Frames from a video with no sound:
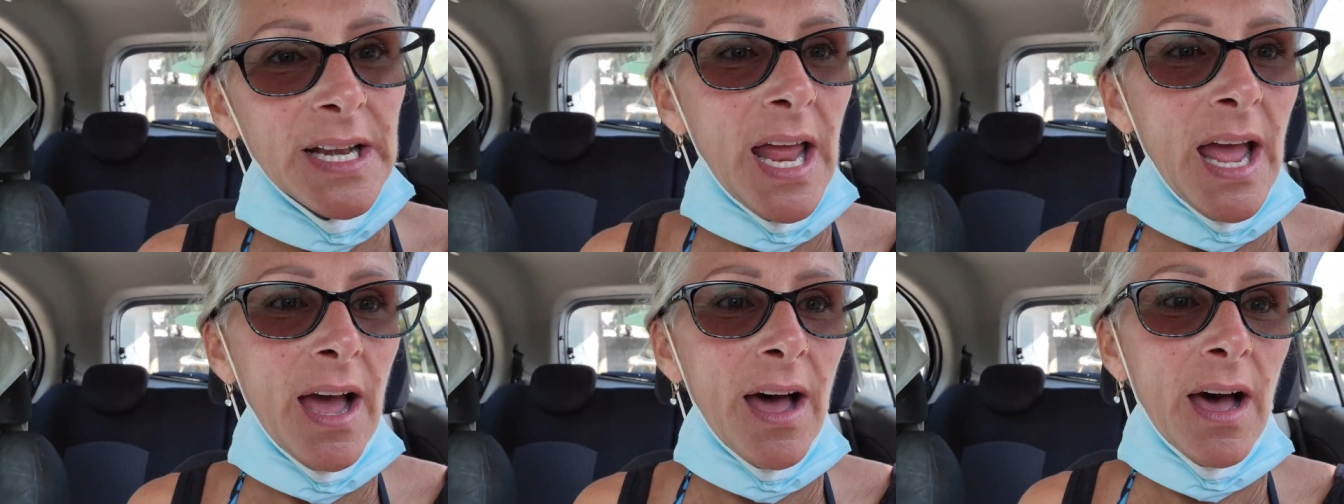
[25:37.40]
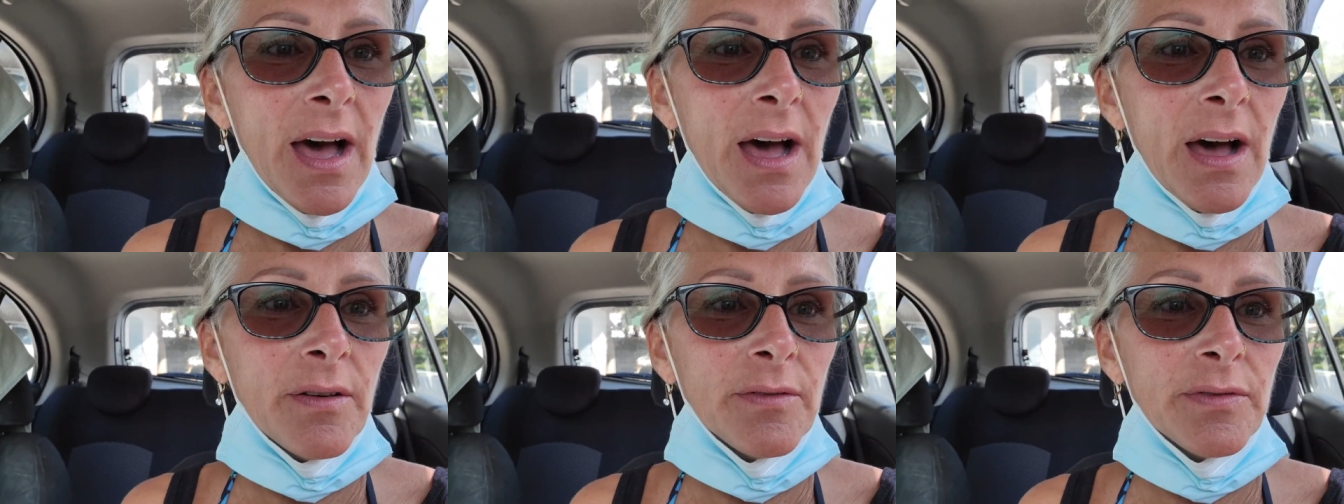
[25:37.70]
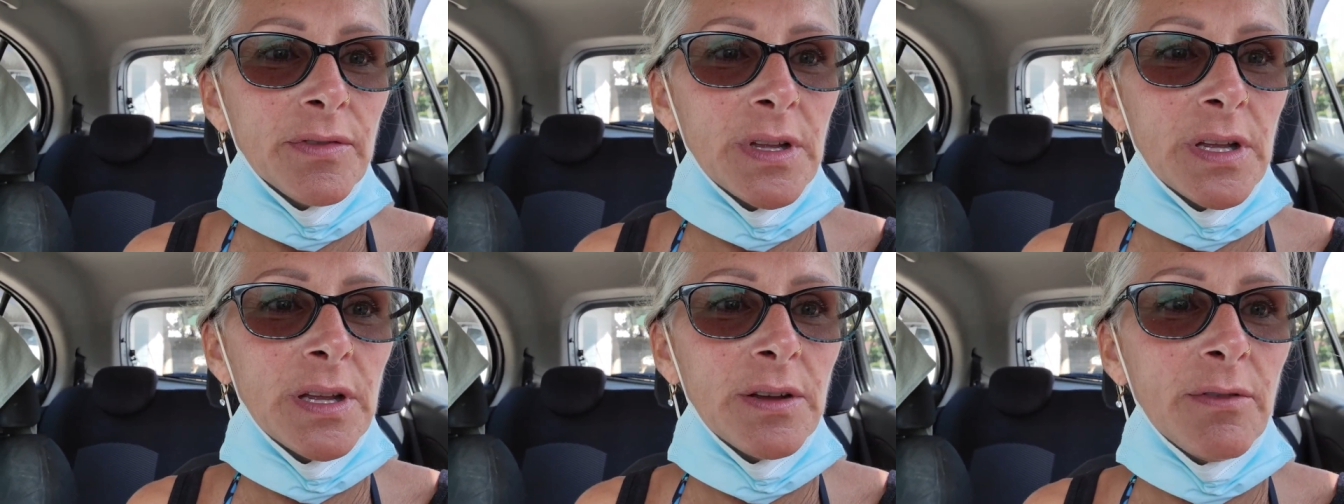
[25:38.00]

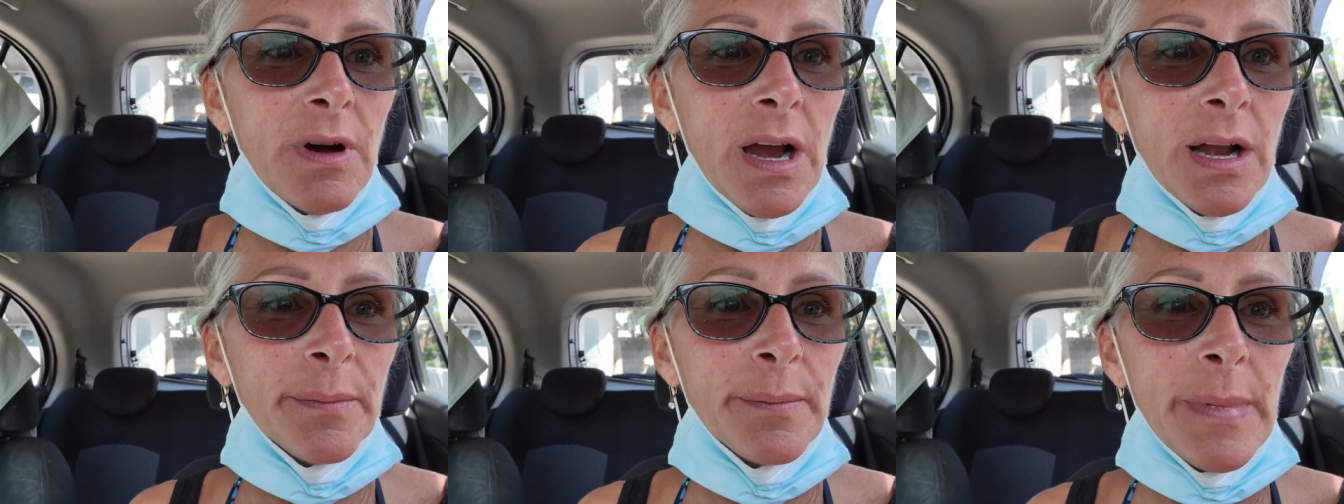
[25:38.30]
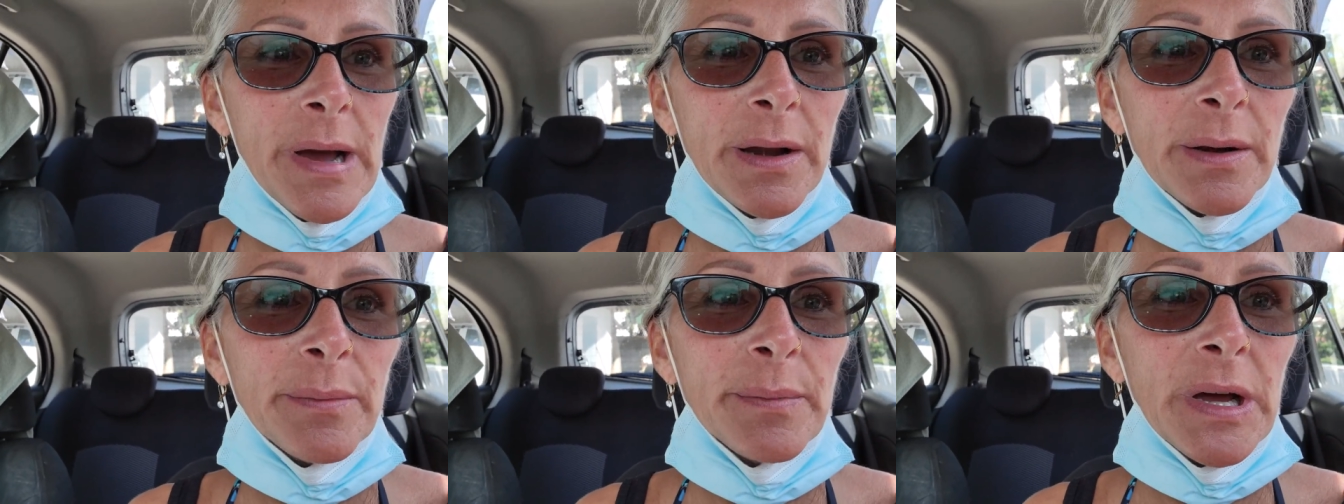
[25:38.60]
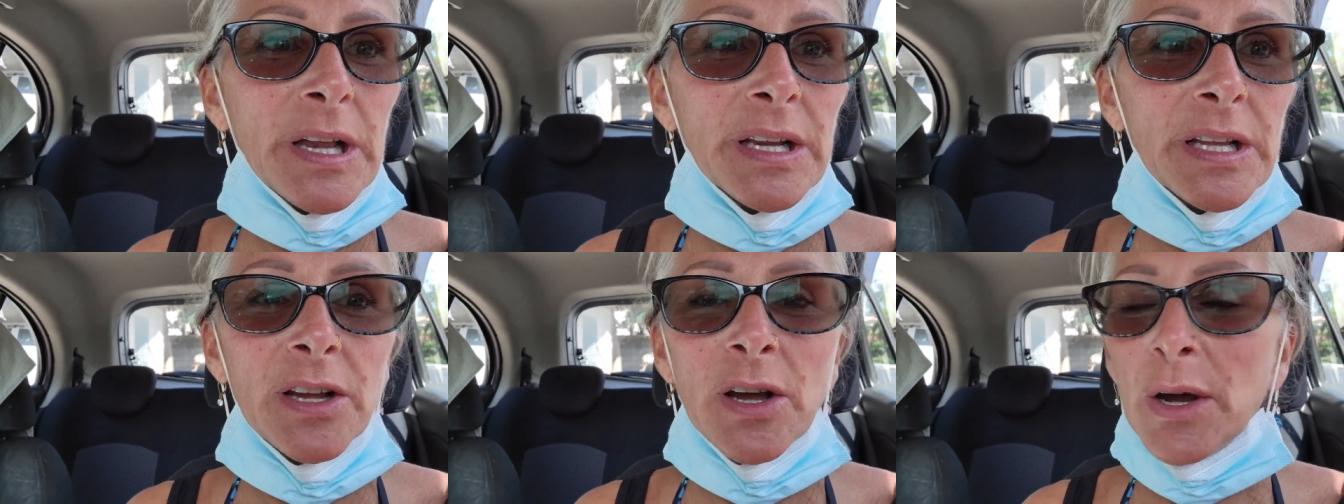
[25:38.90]
have the right amount of
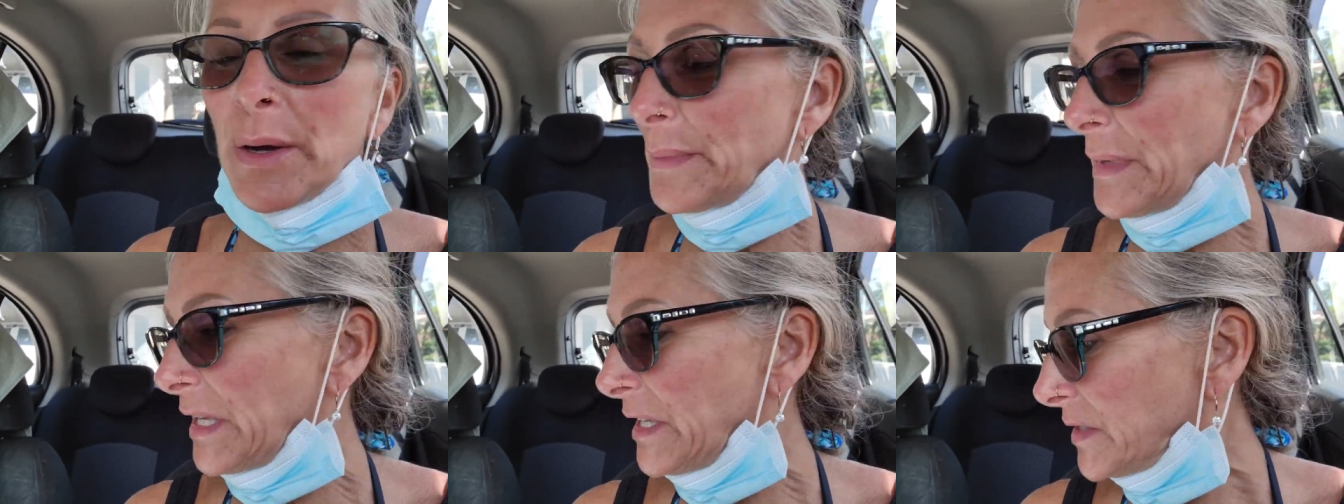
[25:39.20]
money on me,